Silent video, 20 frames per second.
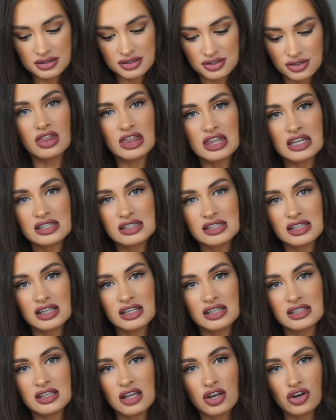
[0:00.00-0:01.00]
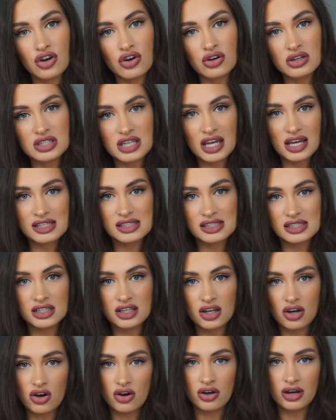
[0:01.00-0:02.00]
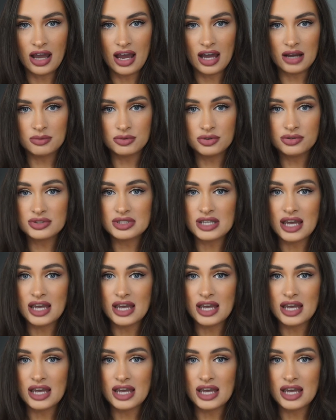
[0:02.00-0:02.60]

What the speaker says: So this is not tested on animals,